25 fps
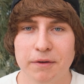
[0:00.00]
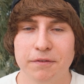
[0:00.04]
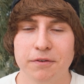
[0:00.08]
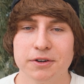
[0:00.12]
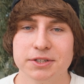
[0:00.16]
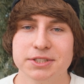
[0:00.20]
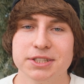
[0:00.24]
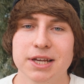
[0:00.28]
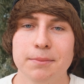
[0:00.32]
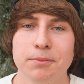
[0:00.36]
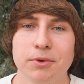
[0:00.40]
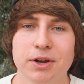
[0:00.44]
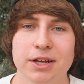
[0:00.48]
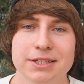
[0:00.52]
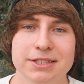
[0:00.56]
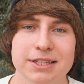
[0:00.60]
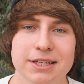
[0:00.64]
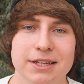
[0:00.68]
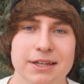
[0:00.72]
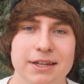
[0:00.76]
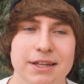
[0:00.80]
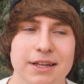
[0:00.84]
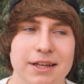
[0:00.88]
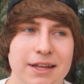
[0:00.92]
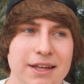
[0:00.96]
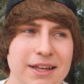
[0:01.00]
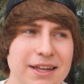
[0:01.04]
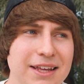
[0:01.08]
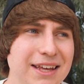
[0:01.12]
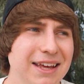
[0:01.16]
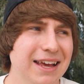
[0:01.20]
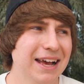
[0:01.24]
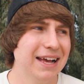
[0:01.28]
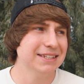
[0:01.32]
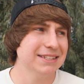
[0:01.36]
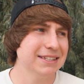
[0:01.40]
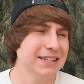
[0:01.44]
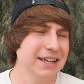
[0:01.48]
But for some reason,
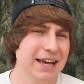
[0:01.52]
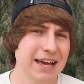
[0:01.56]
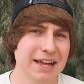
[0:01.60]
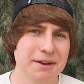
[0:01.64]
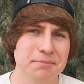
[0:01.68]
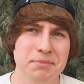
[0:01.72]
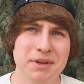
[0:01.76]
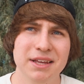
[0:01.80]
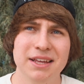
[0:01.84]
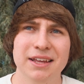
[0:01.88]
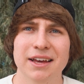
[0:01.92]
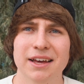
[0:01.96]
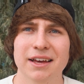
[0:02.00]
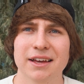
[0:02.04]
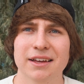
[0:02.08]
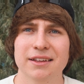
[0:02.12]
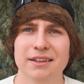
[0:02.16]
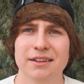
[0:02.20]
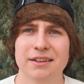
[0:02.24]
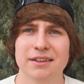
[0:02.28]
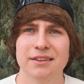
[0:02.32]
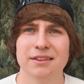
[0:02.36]
he hasn't had me yet.